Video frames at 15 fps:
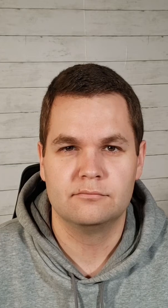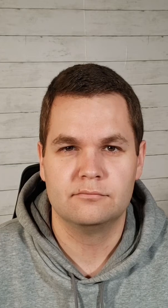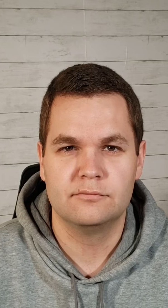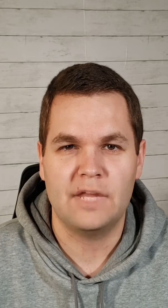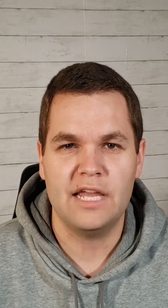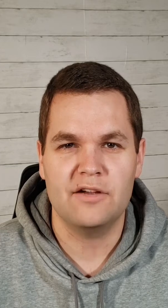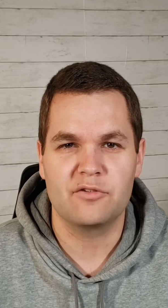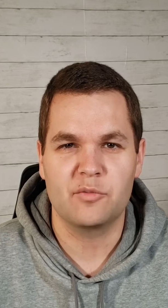
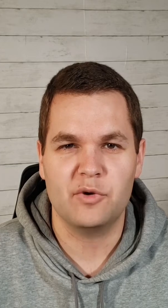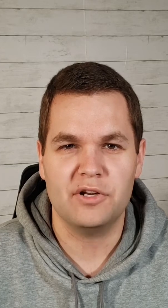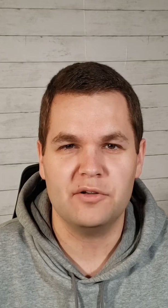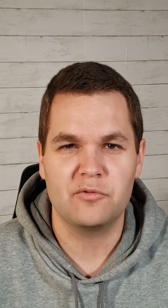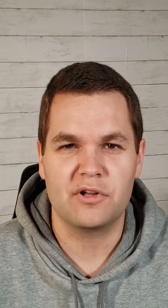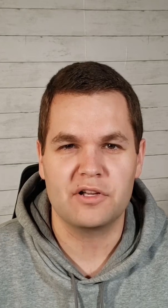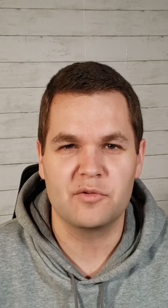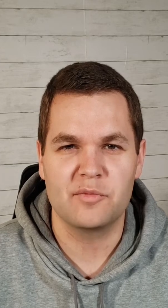Hey
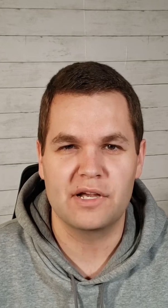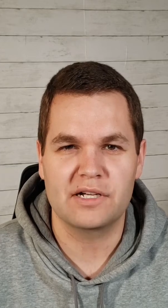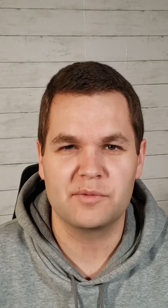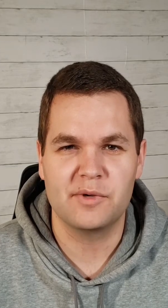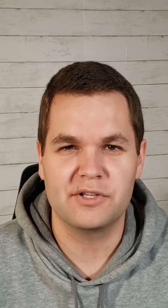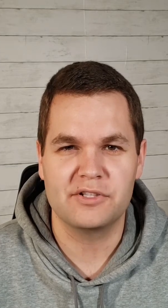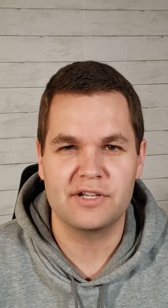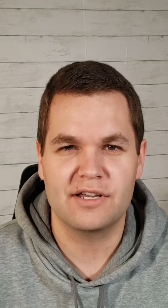everybody, welcome back
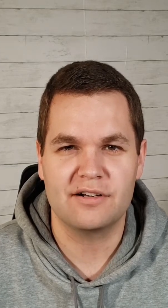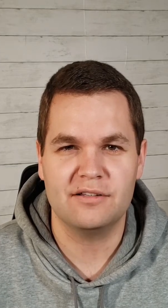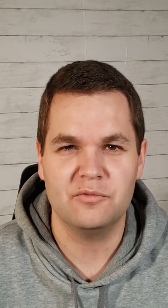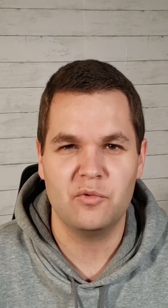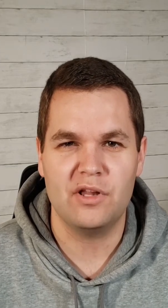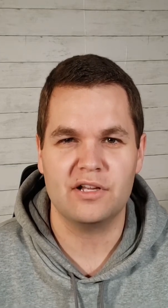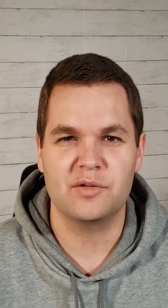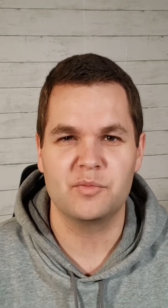to my channel.
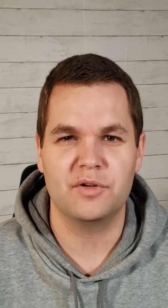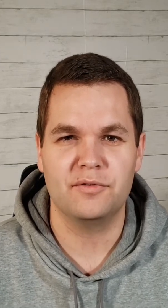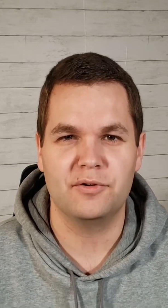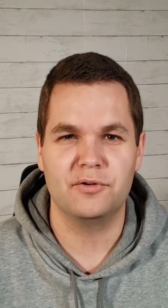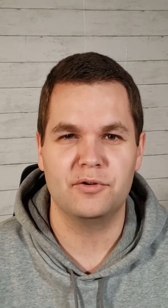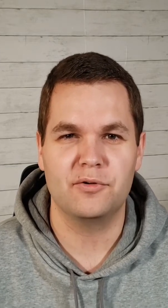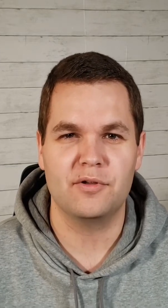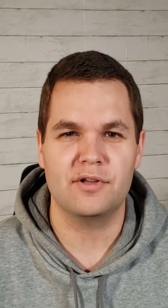Welcome if
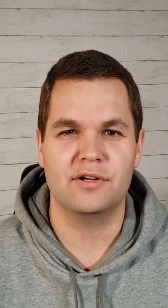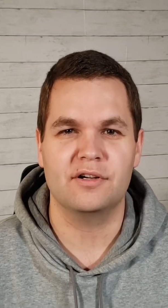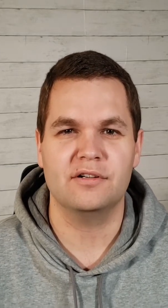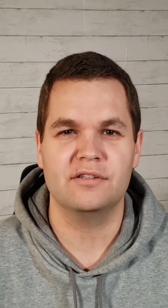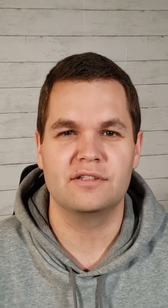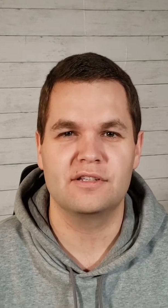you're new here.